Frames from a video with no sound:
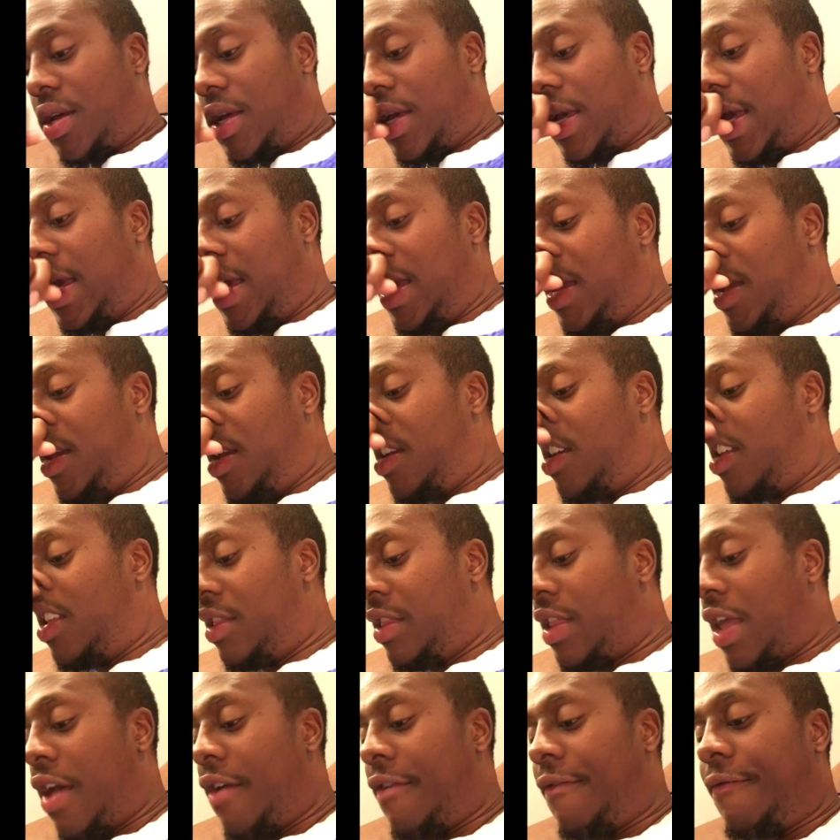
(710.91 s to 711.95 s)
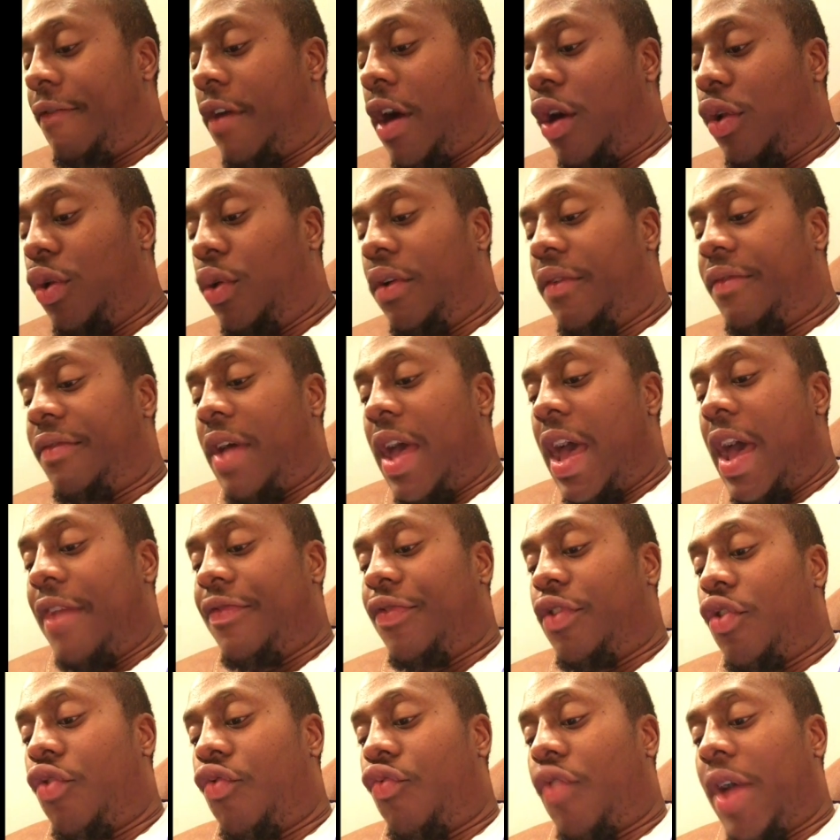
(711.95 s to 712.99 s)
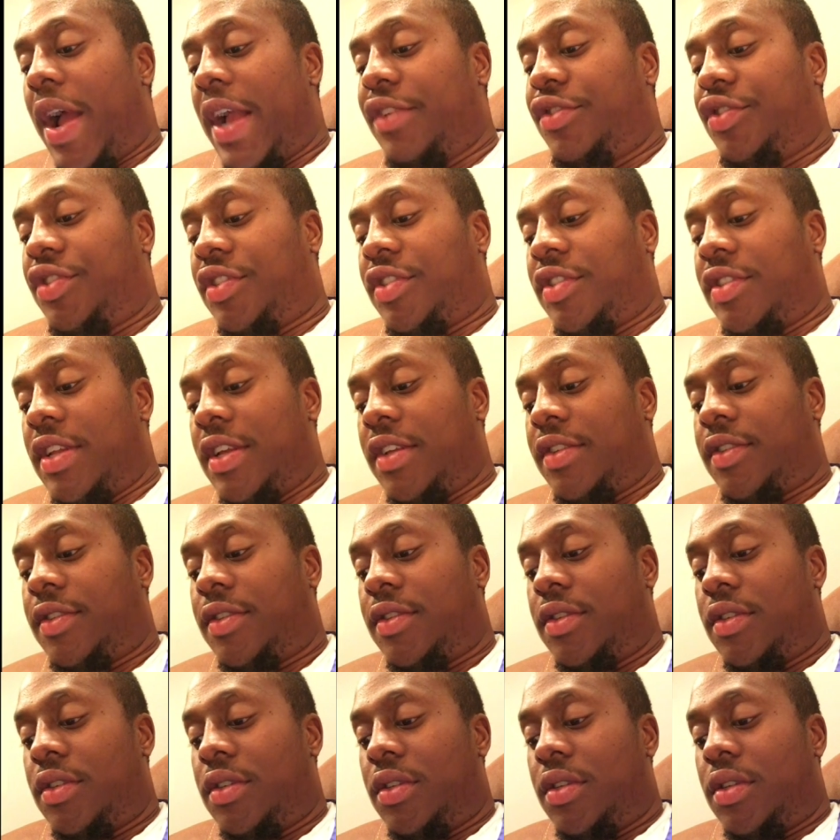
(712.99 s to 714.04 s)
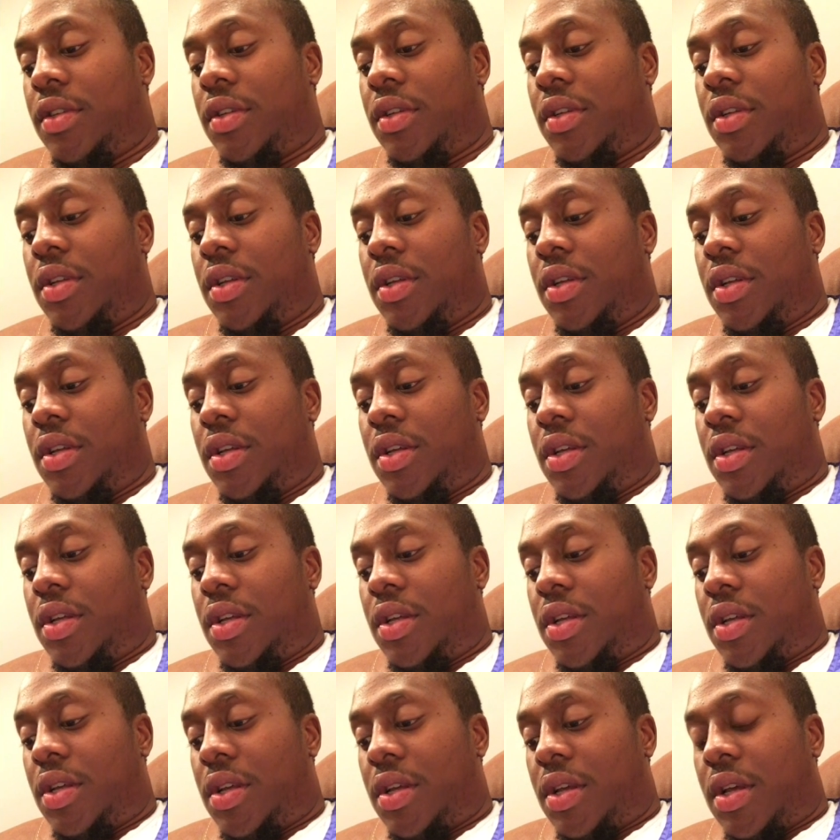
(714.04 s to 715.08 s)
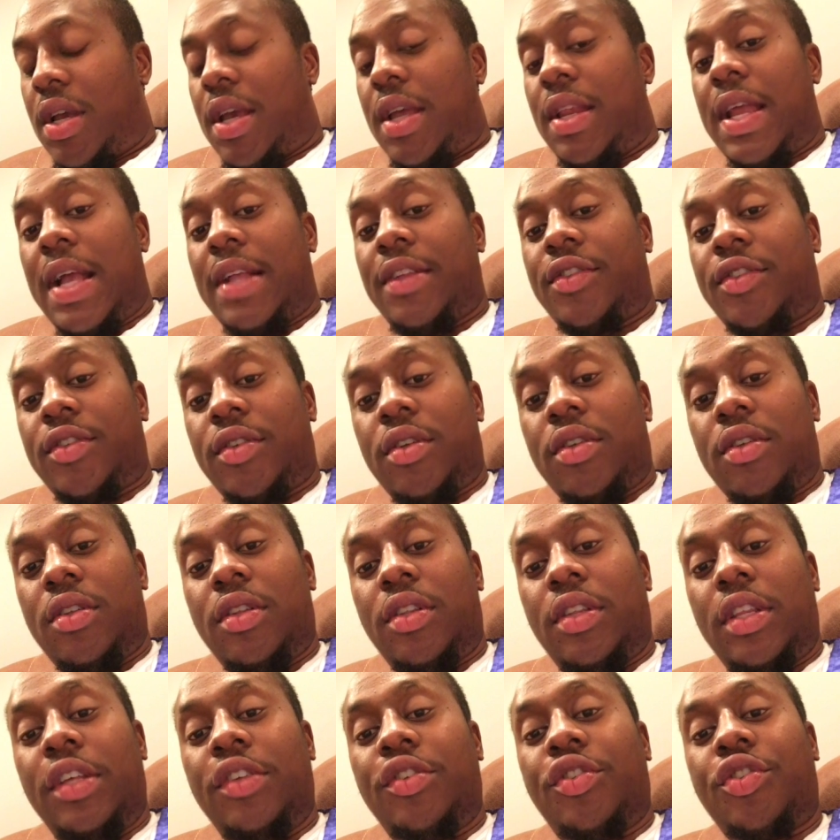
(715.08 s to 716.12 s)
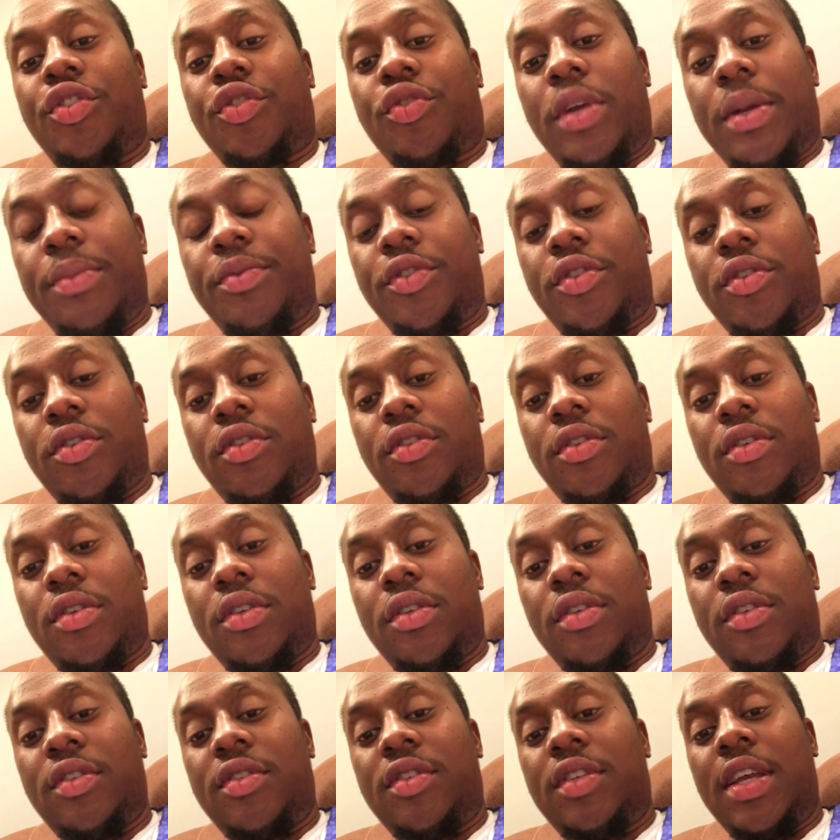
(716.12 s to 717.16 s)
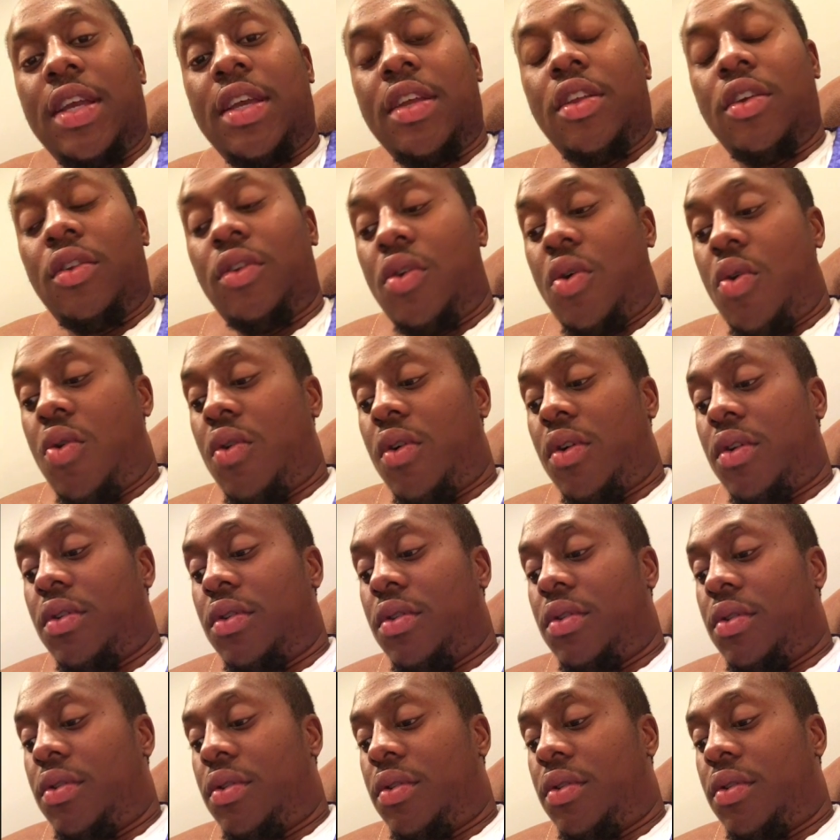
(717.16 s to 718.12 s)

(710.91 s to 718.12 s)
He that followeth after righteousness, and that's these scriptures, seeking the Lord.